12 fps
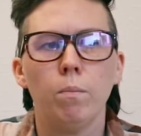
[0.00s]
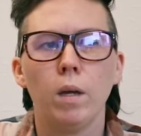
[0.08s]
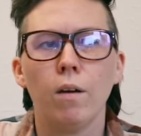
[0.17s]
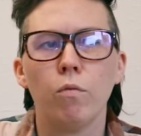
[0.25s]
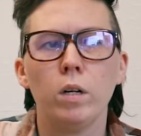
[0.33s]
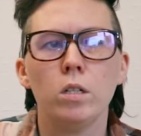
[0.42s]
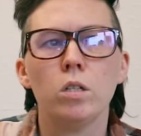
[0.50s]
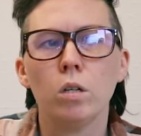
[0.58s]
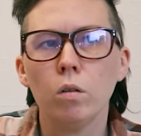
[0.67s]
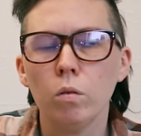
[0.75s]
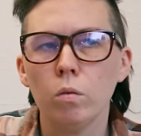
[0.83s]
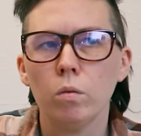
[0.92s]
if we
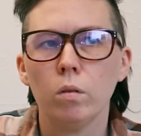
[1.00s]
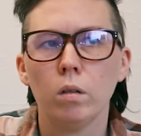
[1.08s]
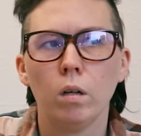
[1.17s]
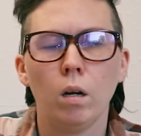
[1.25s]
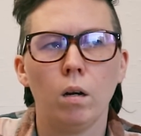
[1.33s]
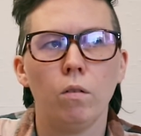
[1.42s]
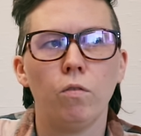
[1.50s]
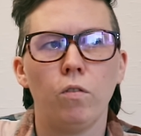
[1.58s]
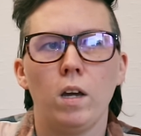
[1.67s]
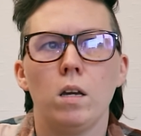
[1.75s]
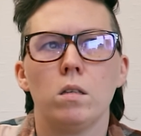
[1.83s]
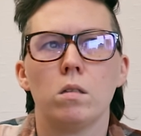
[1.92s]
do
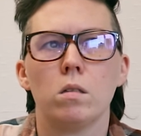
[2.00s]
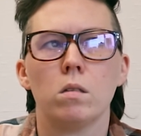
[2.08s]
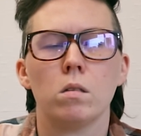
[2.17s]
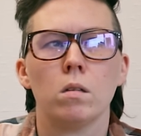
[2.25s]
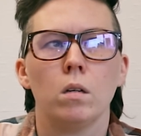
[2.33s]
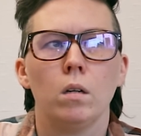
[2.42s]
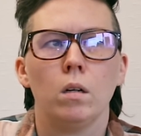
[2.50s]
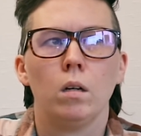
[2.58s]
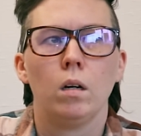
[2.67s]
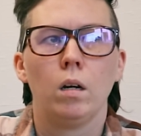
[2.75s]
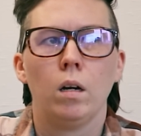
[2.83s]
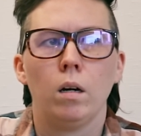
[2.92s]
face
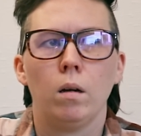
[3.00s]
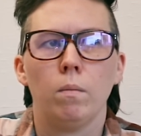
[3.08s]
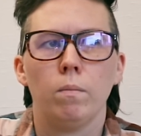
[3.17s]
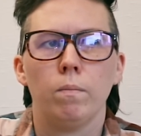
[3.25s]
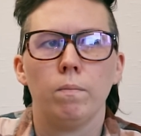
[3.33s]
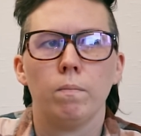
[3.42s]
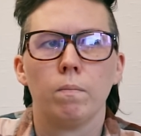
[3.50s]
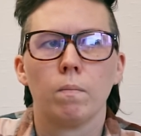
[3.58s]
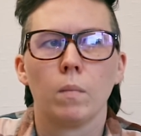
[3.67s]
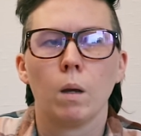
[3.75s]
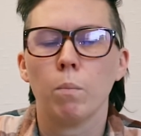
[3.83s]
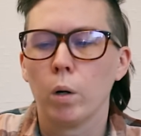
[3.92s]

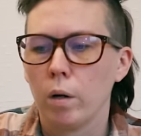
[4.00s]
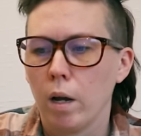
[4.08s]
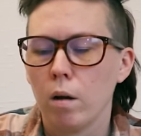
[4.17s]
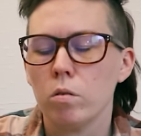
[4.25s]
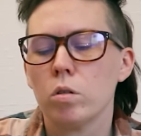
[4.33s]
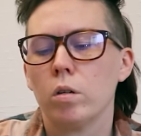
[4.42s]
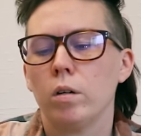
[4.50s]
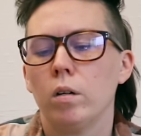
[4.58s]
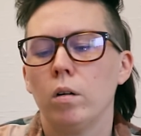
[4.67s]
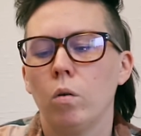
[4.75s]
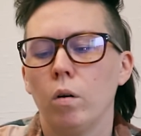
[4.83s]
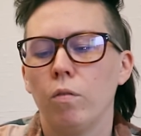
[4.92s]
burnout
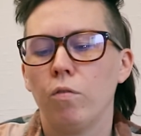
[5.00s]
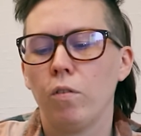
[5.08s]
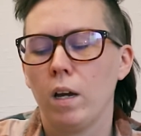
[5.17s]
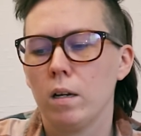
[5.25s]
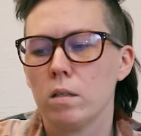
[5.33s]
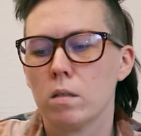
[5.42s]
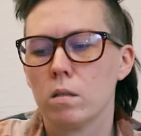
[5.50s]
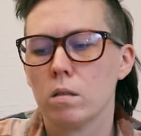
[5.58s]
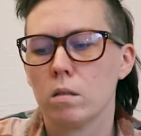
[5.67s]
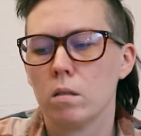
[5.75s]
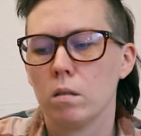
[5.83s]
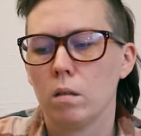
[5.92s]
or
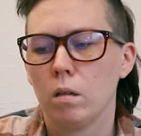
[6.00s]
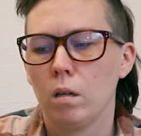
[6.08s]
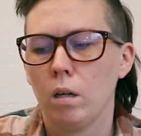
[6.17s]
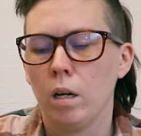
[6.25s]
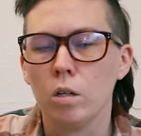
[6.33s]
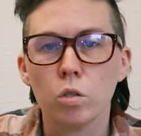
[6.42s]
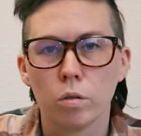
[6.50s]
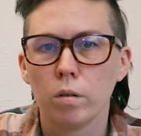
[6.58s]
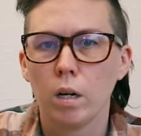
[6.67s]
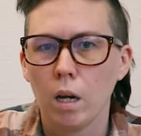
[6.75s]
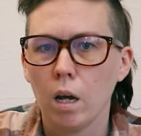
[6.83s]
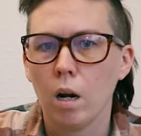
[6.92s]
face
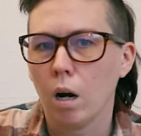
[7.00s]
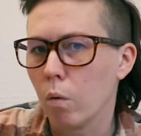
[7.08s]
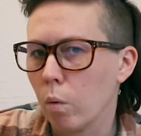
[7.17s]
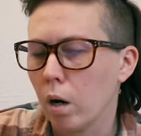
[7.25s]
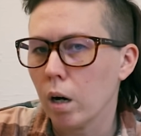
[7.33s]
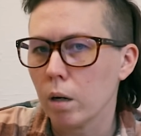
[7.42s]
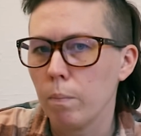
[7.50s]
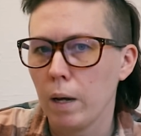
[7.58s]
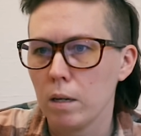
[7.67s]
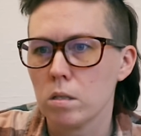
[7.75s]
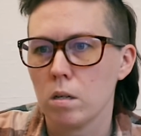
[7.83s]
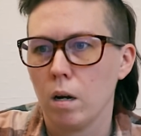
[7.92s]
injury in our work
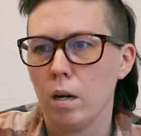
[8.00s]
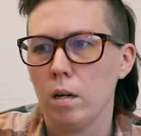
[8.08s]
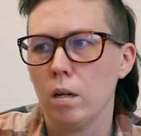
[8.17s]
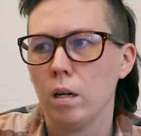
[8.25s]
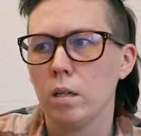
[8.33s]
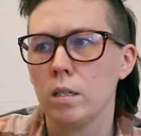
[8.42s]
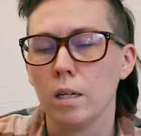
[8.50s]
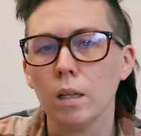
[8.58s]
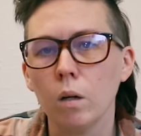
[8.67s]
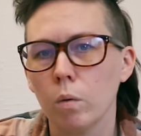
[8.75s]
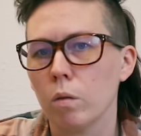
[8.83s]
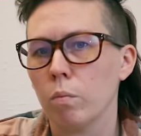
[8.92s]
based on
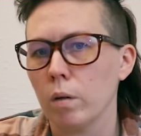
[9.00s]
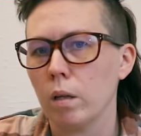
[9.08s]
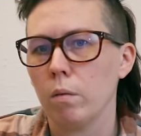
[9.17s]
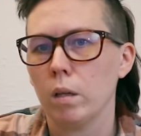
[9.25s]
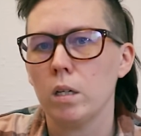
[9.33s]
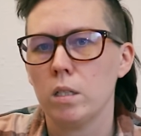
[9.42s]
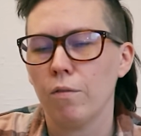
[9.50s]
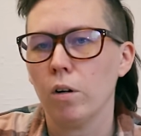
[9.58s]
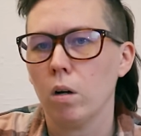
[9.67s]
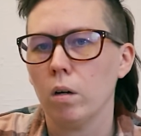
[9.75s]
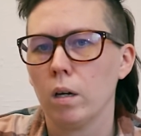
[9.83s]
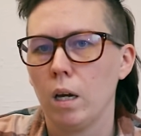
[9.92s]
dealing with really, really
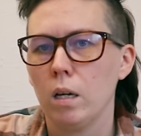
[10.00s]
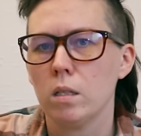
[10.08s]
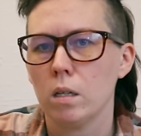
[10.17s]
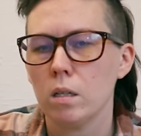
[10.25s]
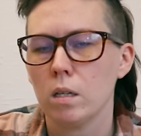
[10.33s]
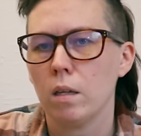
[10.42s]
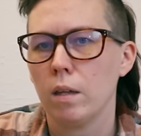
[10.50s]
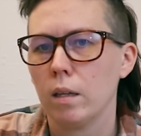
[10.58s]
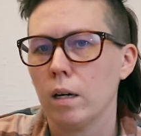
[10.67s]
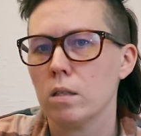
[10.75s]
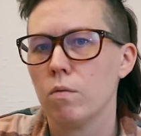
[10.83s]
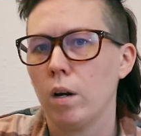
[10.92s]
difficult cases. I think
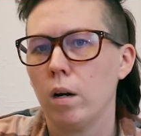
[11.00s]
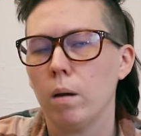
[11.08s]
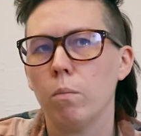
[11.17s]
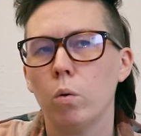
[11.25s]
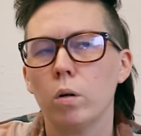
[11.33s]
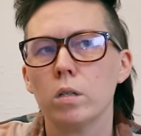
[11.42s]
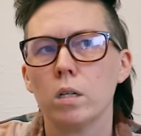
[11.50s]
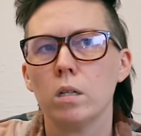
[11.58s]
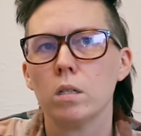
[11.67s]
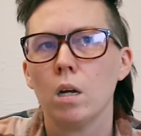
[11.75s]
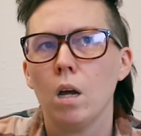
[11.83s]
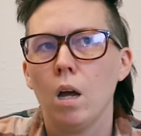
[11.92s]
that's very
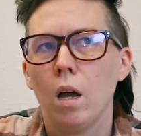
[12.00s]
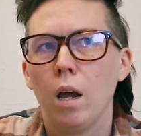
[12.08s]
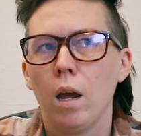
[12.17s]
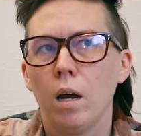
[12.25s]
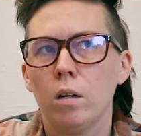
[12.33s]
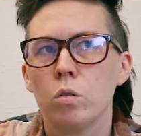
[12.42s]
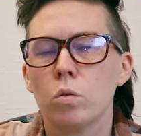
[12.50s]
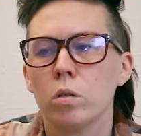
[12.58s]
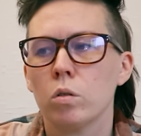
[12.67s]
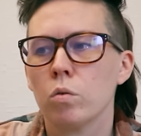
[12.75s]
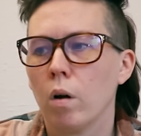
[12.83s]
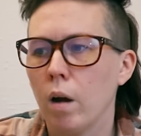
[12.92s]
important, and
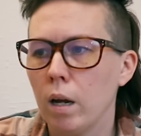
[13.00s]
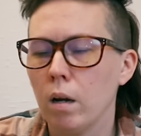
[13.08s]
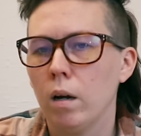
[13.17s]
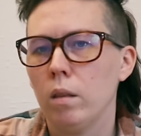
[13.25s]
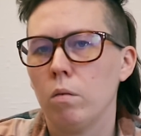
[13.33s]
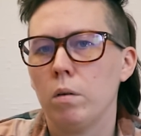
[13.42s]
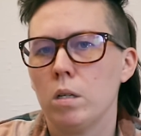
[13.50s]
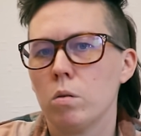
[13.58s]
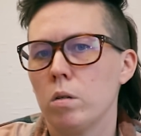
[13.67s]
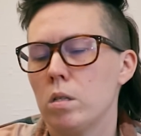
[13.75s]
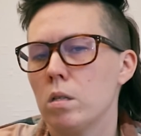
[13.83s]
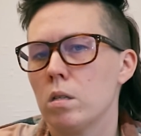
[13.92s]
drawing on the
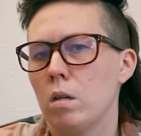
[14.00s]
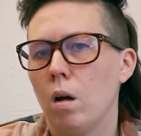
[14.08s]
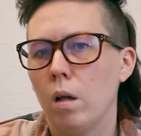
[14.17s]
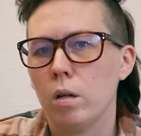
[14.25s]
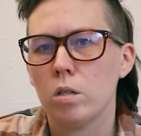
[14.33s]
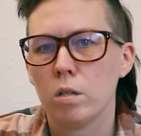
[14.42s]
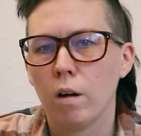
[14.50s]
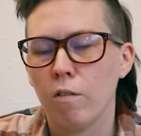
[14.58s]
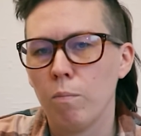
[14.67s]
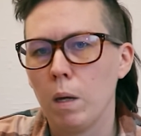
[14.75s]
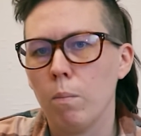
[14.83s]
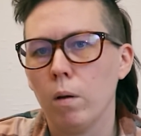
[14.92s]
resources and knowledge
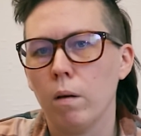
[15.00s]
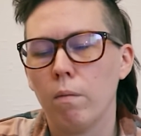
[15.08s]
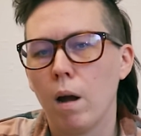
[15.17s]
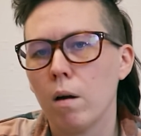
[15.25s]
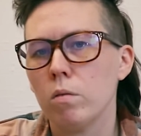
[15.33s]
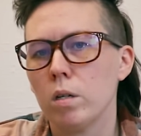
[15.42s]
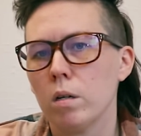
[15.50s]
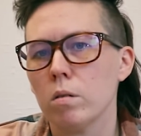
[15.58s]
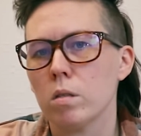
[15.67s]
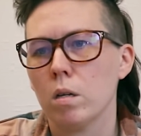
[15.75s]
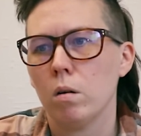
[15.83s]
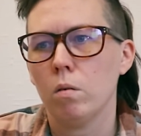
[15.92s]
of people around you.
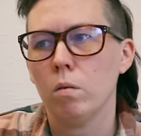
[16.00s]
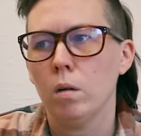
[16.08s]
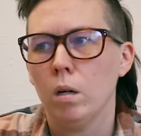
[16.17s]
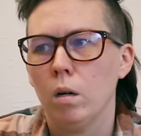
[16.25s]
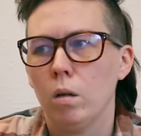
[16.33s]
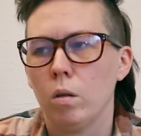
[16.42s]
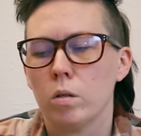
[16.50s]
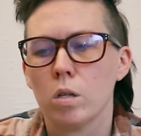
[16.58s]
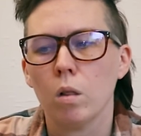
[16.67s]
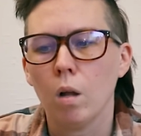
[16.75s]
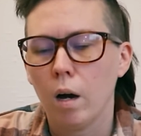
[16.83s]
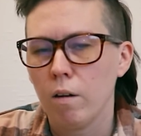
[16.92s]
So there's a
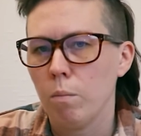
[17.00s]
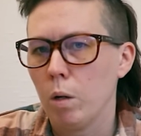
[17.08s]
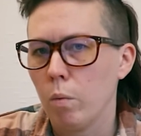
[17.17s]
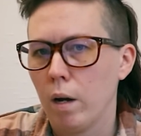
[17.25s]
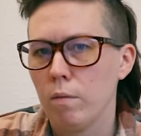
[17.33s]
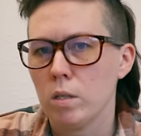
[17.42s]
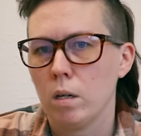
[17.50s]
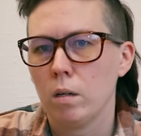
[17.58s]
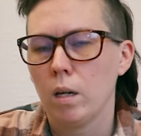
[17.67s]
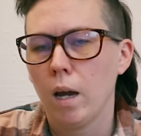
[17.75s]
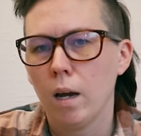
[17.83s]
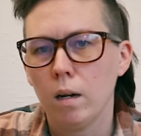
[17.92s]
lot of midwives in
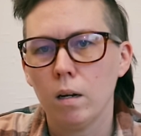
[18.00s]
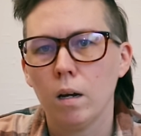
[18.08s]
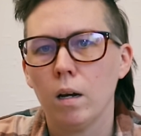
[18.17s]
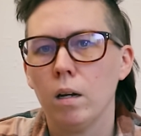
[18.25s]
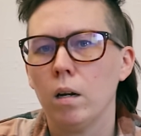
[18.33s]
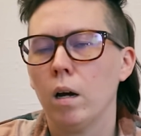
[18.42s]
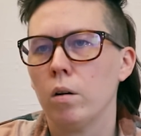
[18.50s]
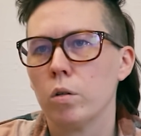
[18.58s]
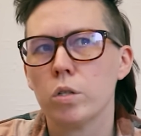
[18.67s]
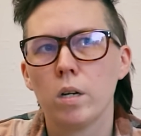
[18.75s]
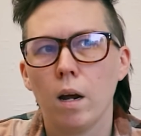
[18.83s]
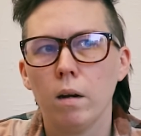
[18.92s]
Canada, and
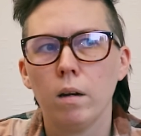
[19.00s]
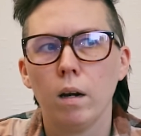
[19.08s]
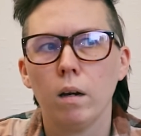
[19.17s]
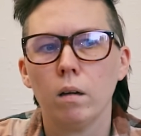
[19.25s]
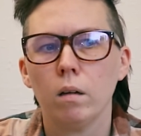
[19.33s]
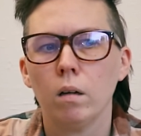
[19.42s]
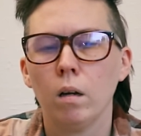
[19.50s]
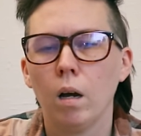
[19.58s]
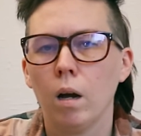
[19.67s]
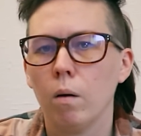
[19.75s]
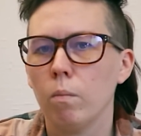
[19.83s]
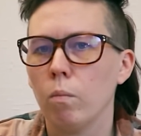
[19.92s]
understanding
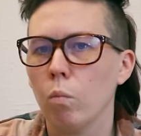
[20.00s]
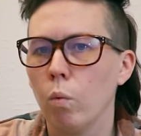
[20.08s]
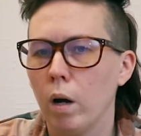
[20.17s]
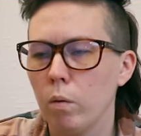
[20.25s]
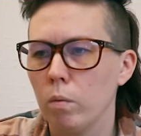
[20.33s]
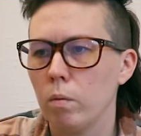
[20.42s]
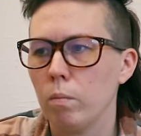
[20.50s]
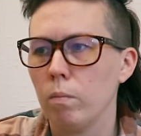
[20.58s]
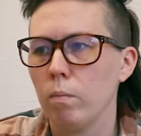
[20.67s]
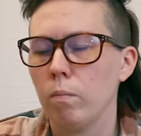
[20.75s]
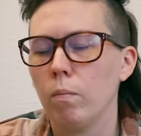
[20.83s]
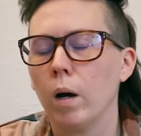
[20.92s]
what
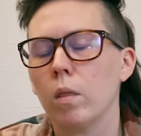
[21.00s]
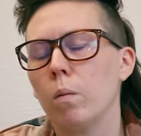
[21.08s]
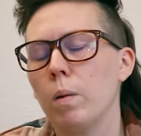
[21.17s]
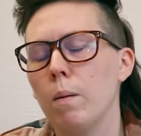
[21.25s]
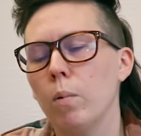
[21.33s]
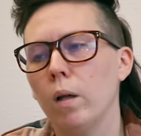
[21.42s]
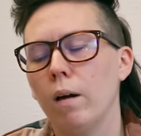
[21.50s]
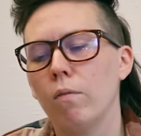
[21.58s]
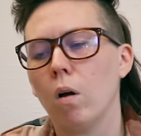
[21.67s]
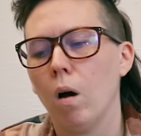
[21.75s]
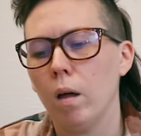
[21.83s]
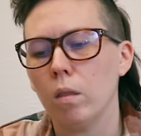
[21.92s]
other people have
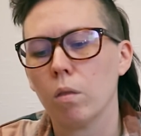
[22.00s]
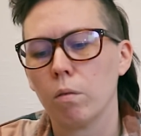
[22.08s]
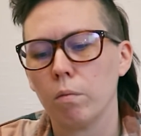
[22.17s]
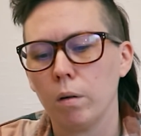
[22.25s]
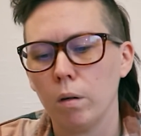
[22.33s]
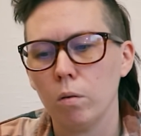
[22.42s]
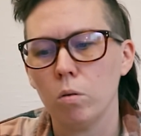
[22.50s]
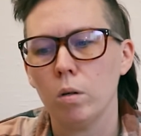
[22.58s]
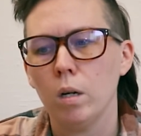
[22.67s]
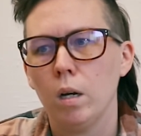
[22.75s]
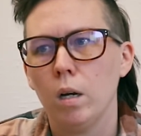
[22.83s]
gone through